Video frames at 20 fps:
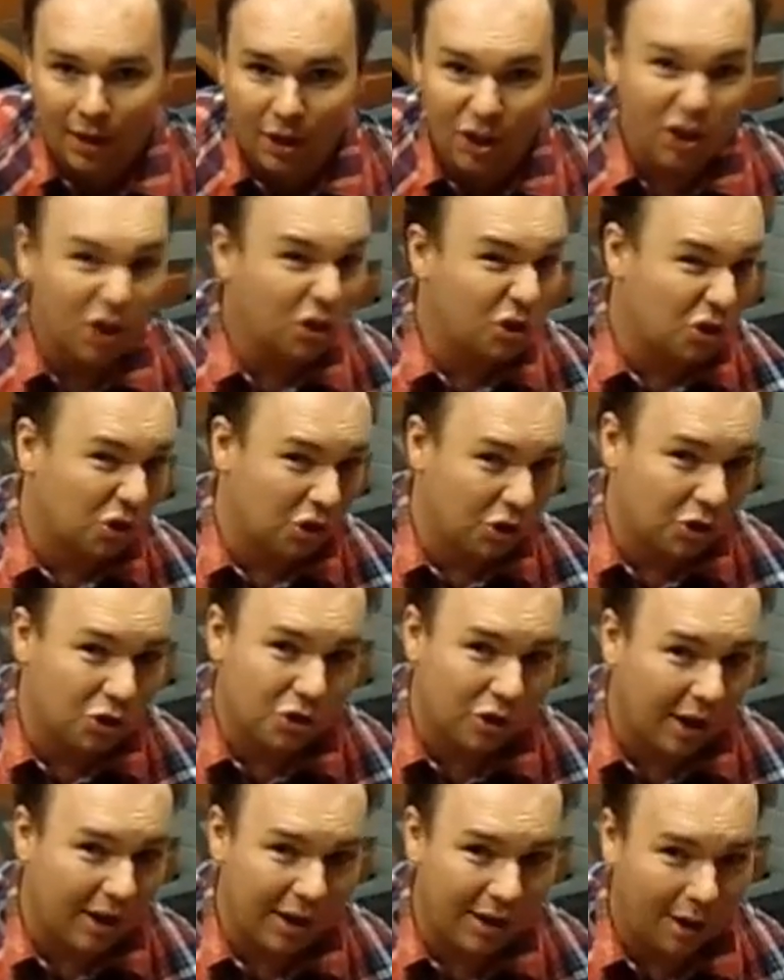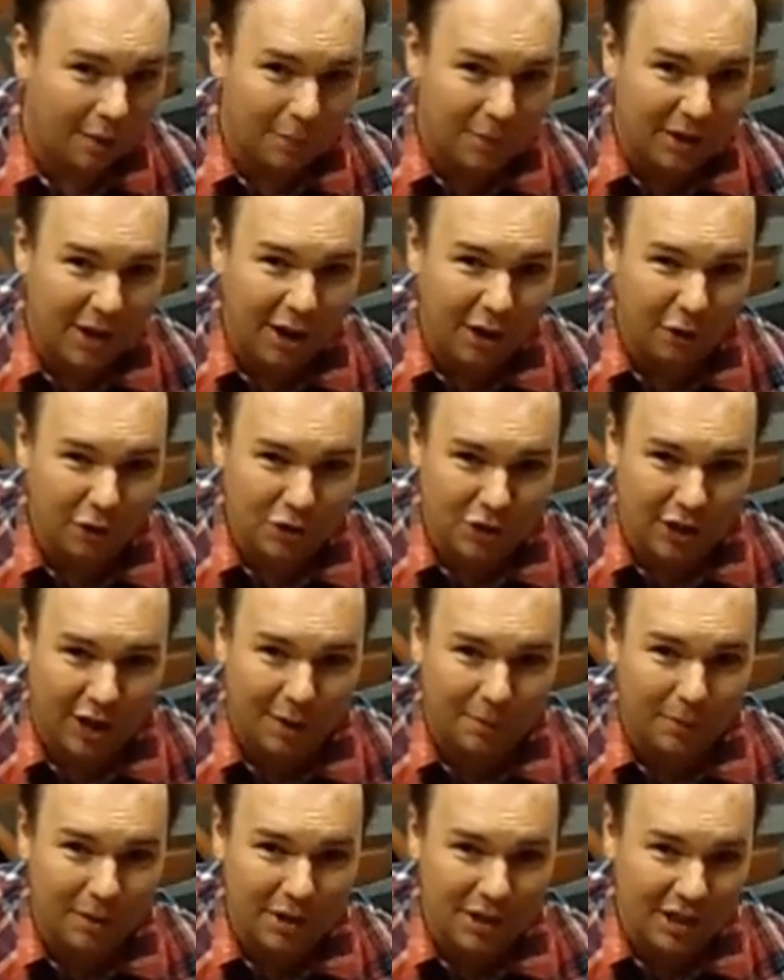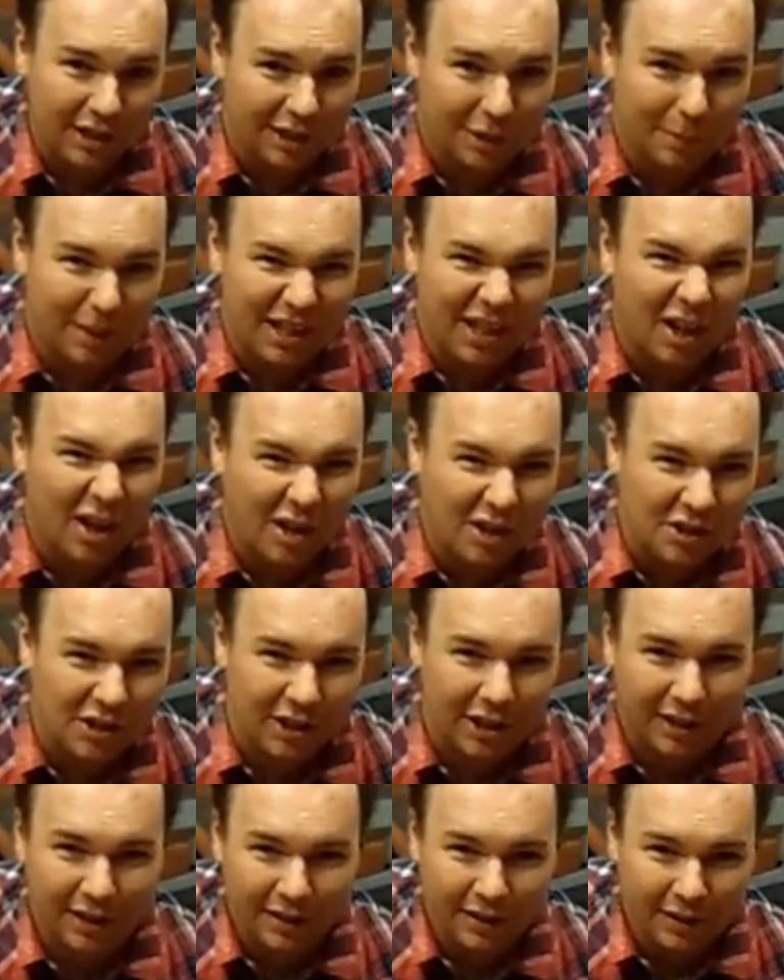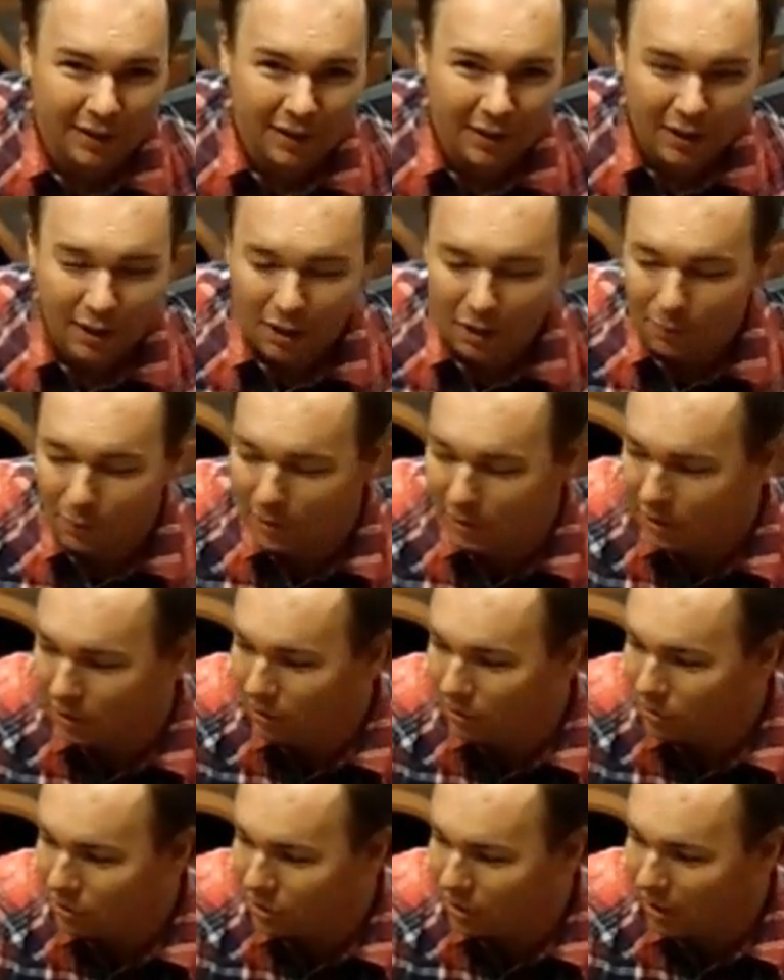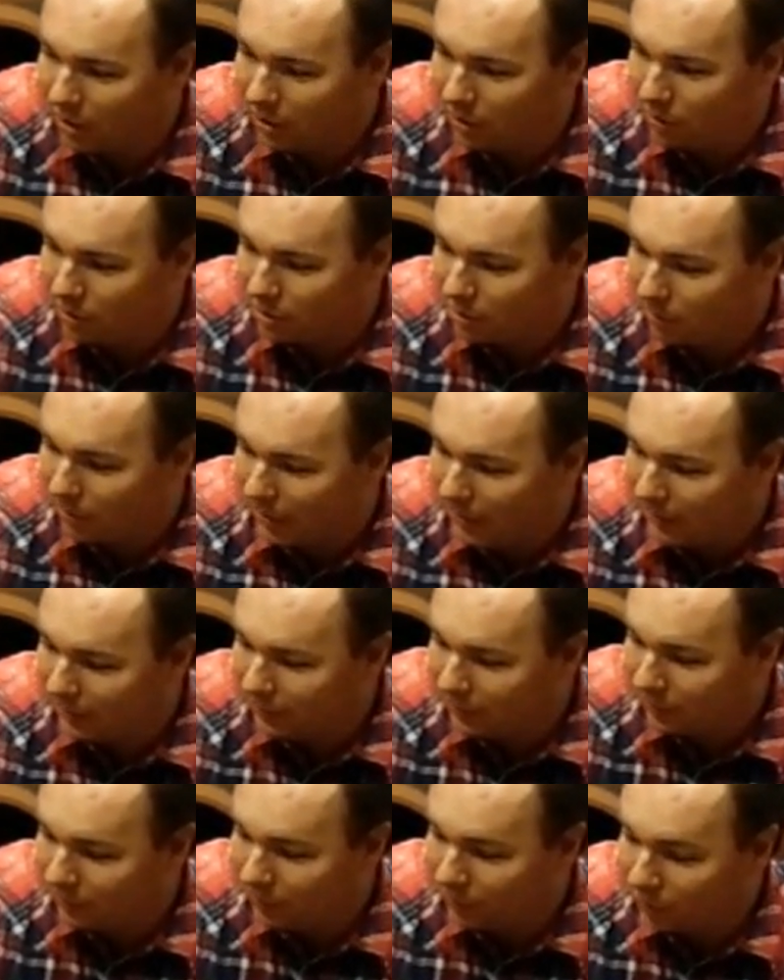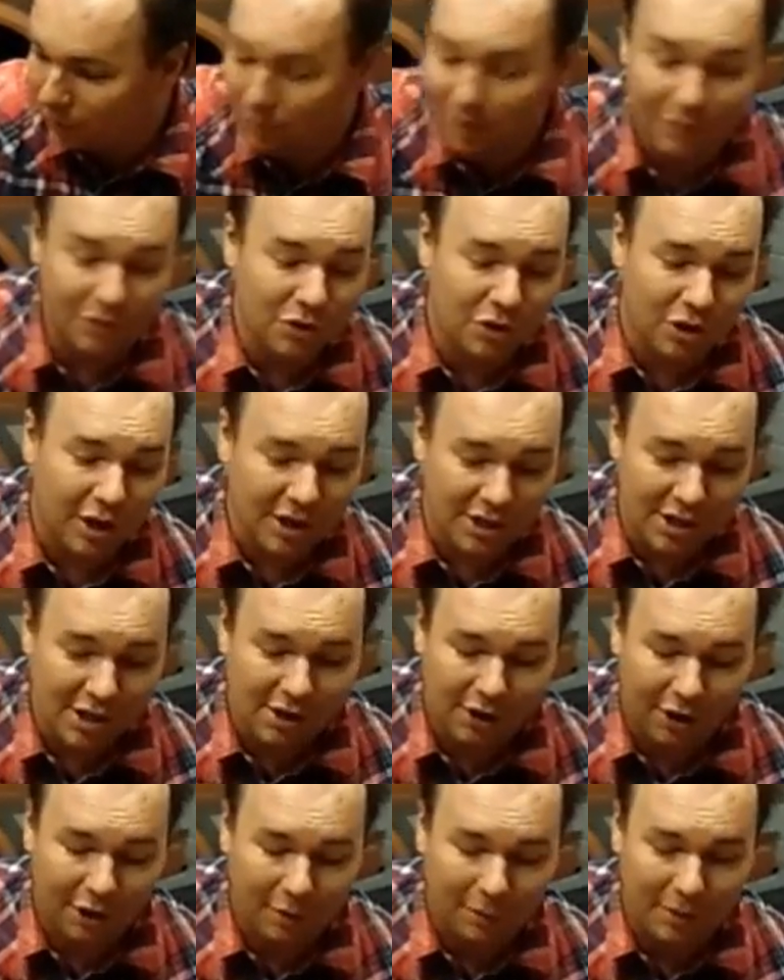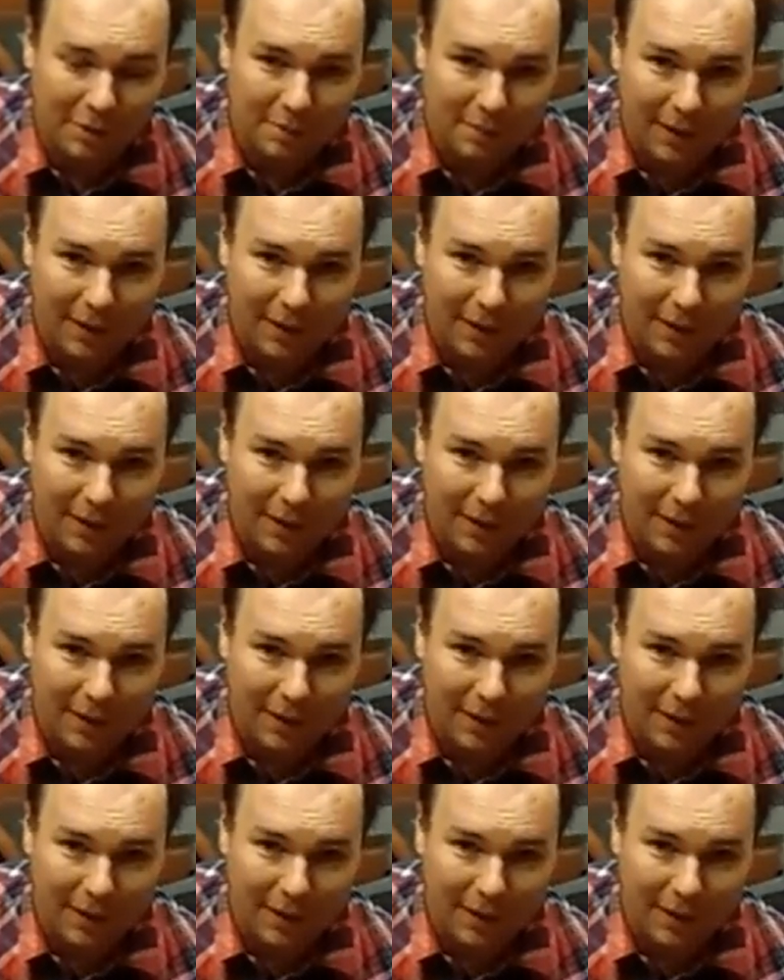You could just use straight carbon dioxide, but it's a little bit nicer when you use, uh, use the blend, or even straight argon would be